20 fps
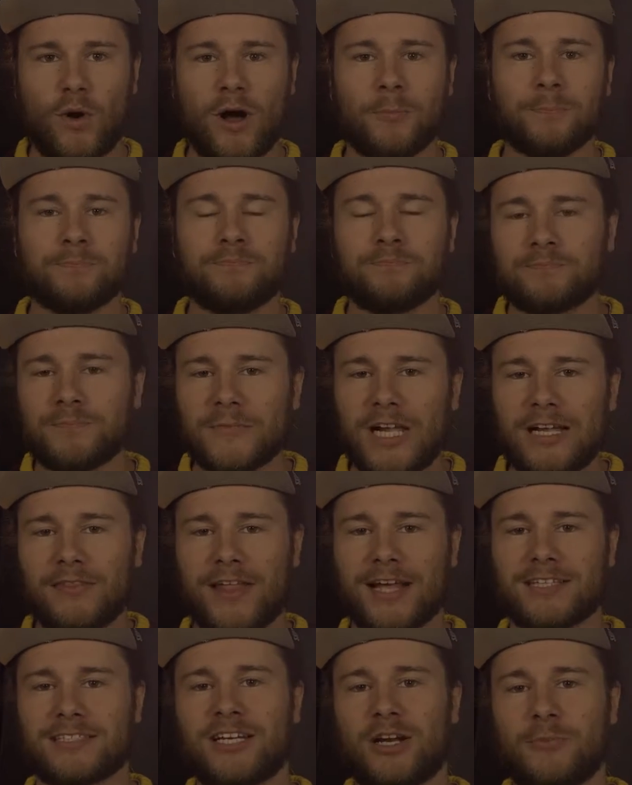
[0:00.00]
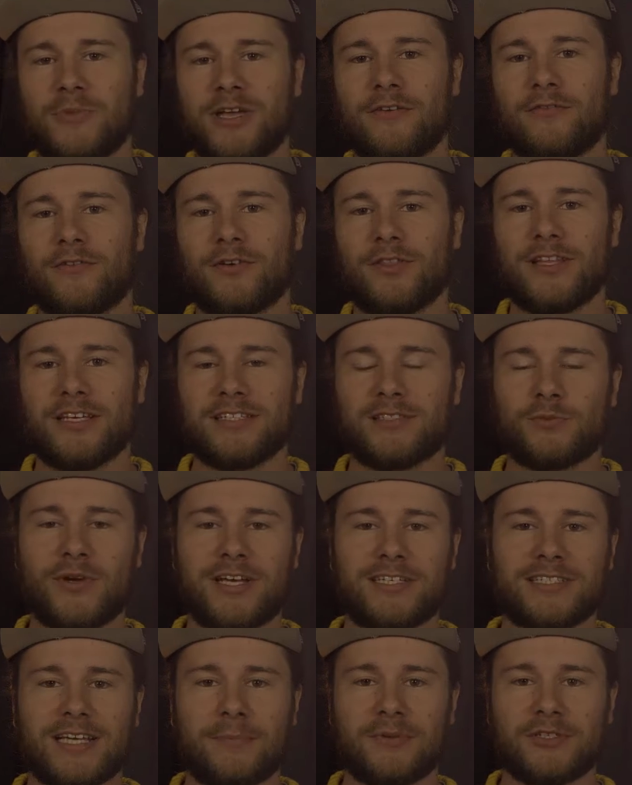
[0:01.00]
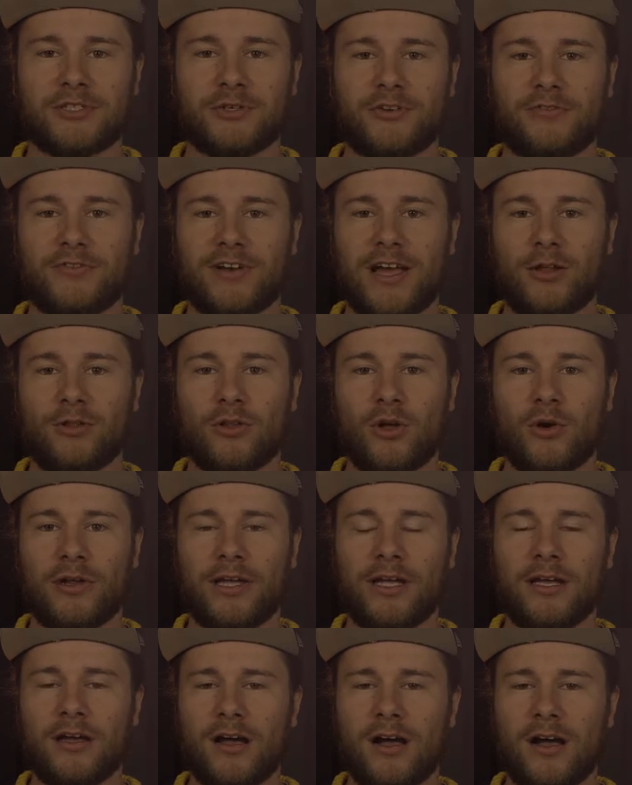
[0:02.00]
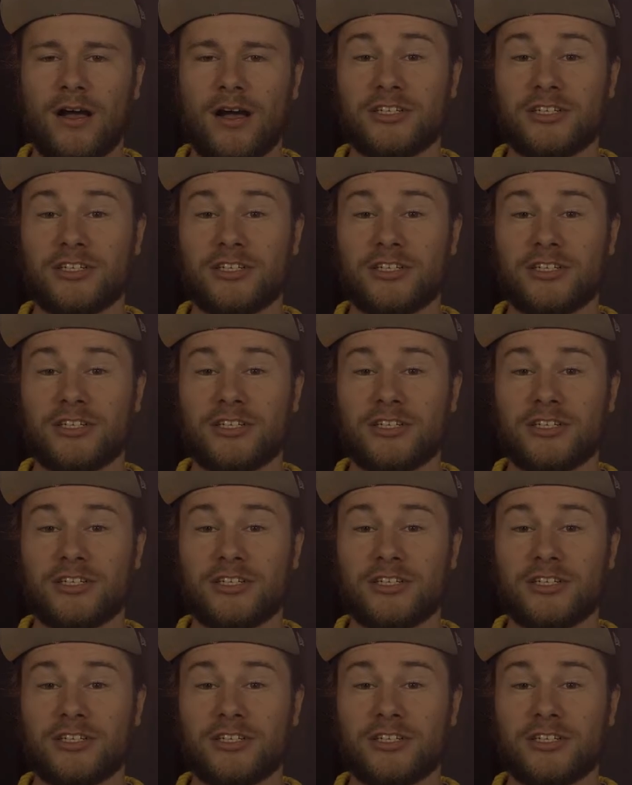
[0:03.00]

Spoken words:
Well, that's going to be it for this week's episode of Now Loading.